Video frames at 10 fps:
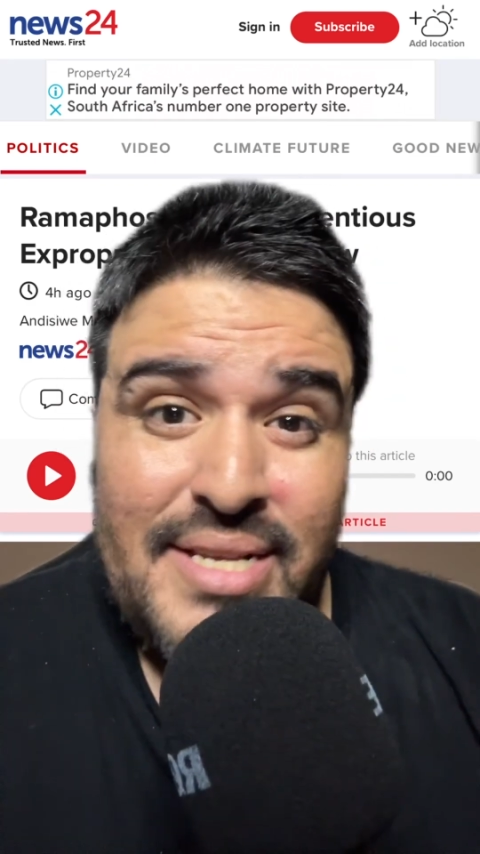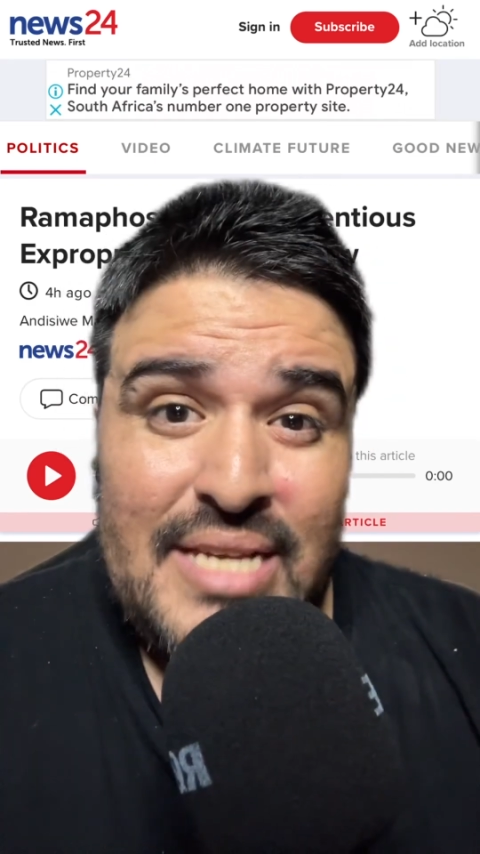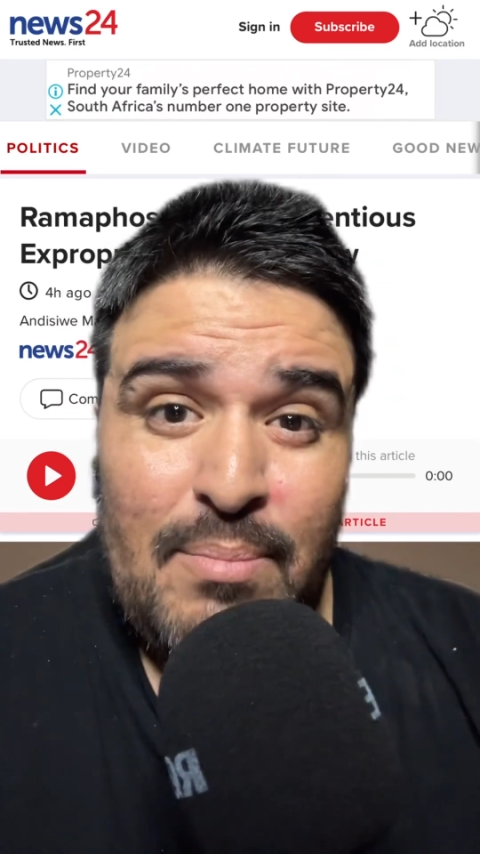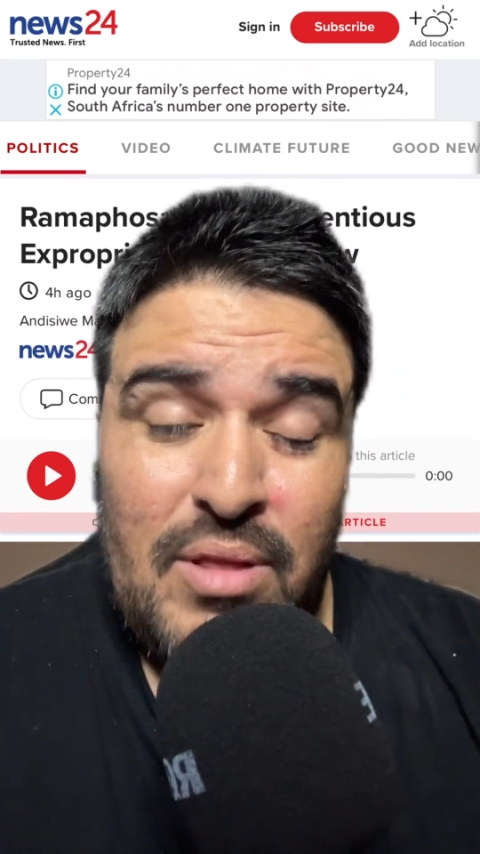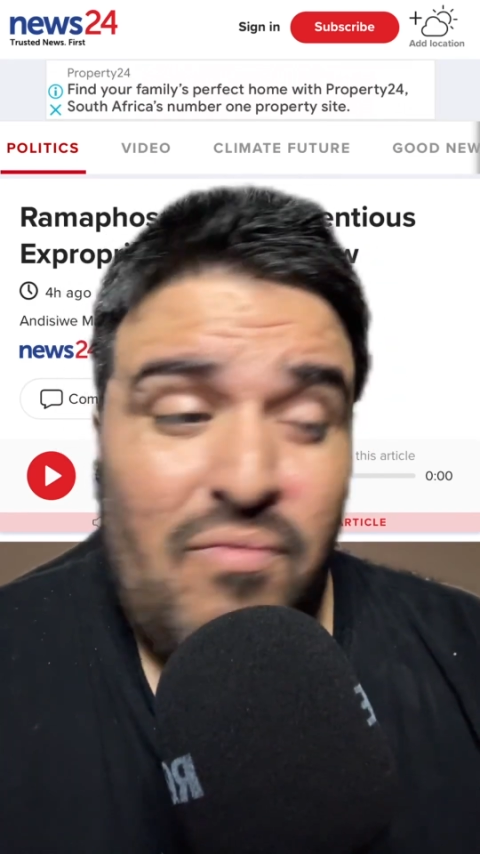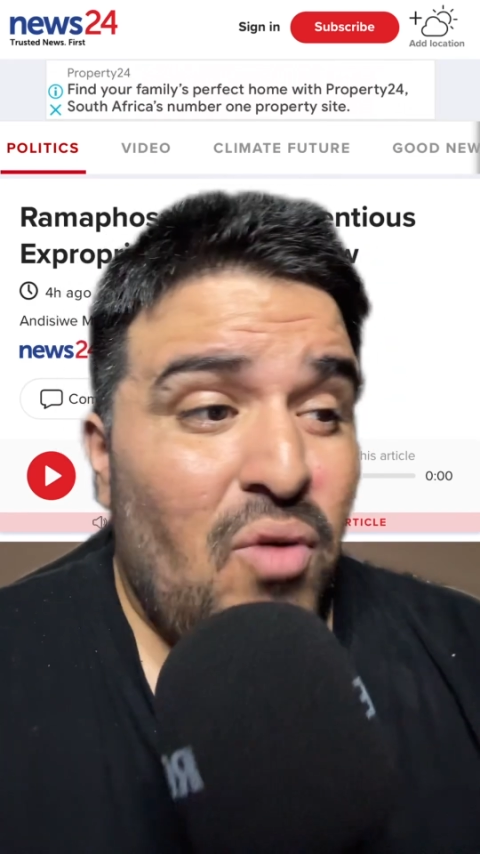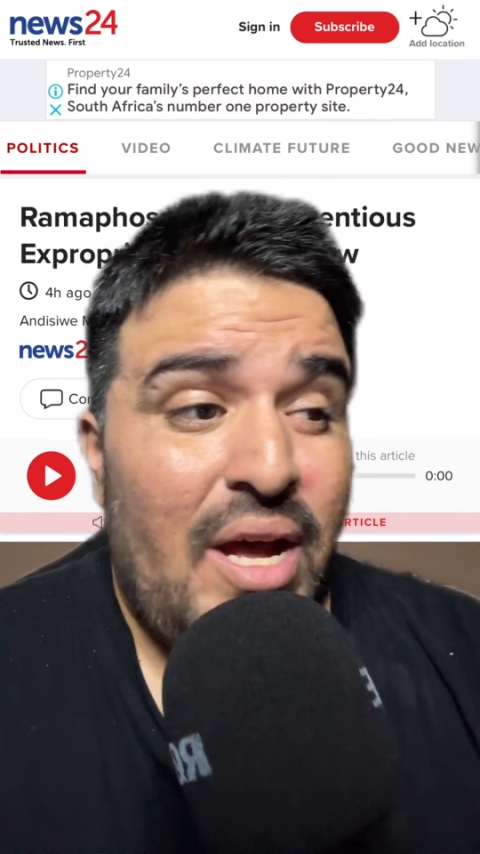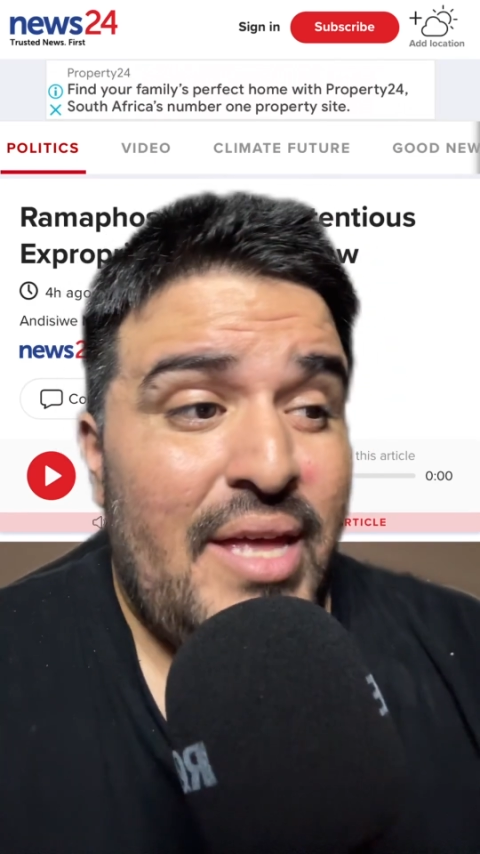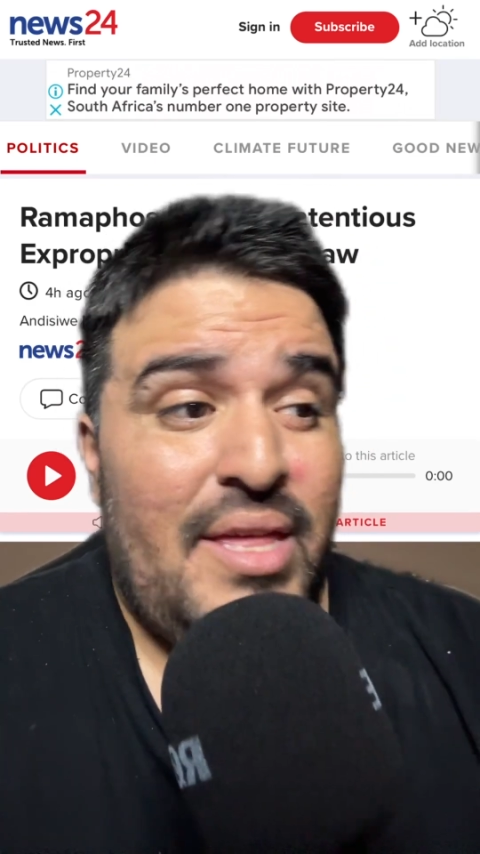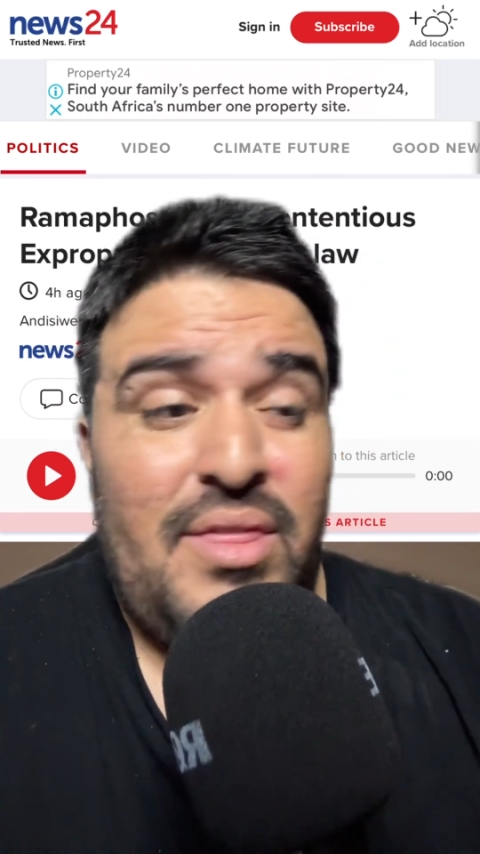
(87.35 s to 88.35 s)
of why
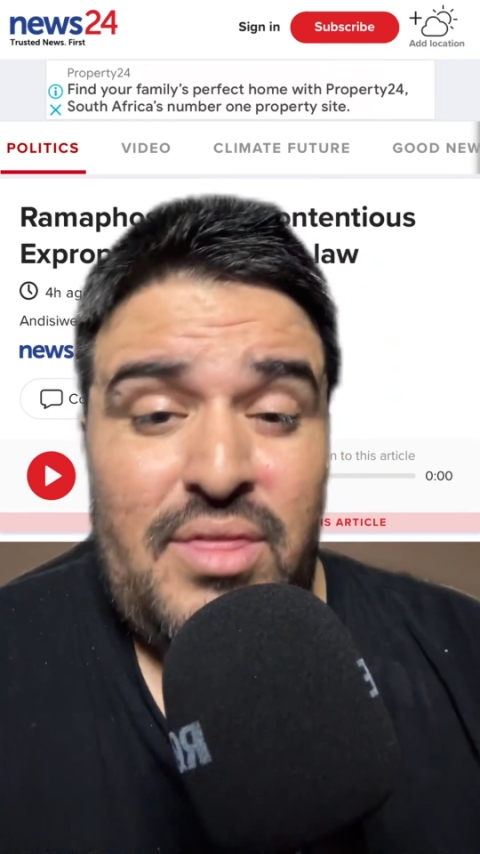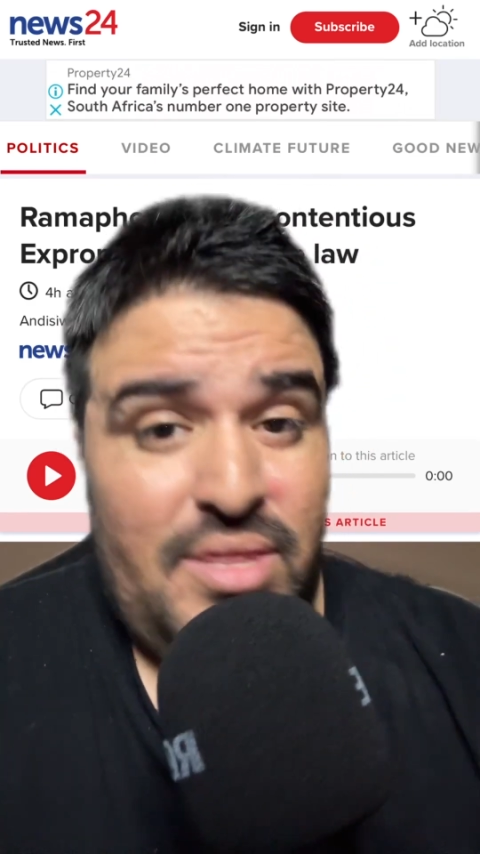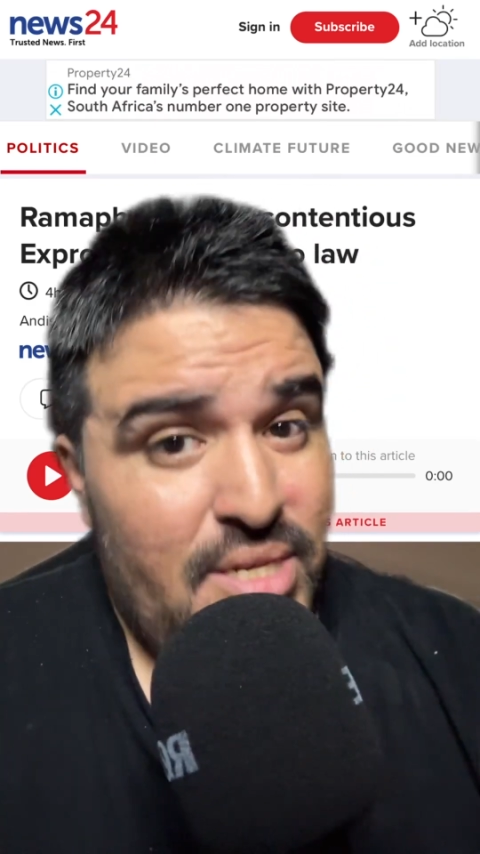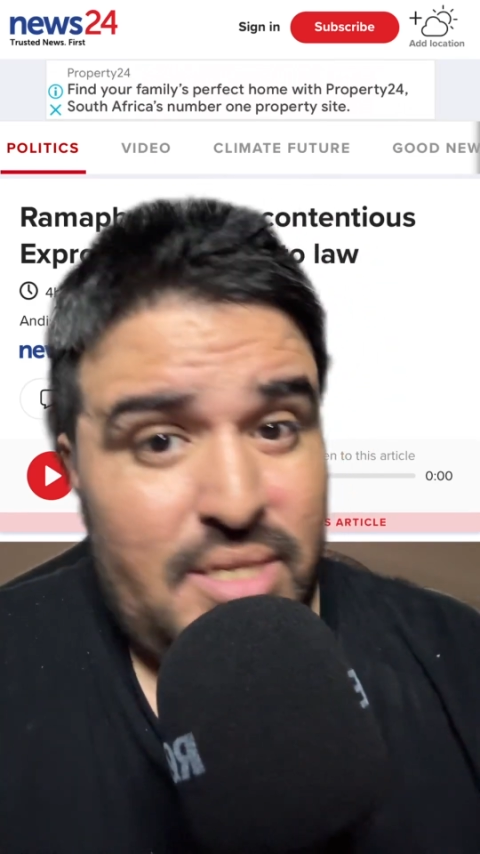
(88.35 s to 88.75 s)
this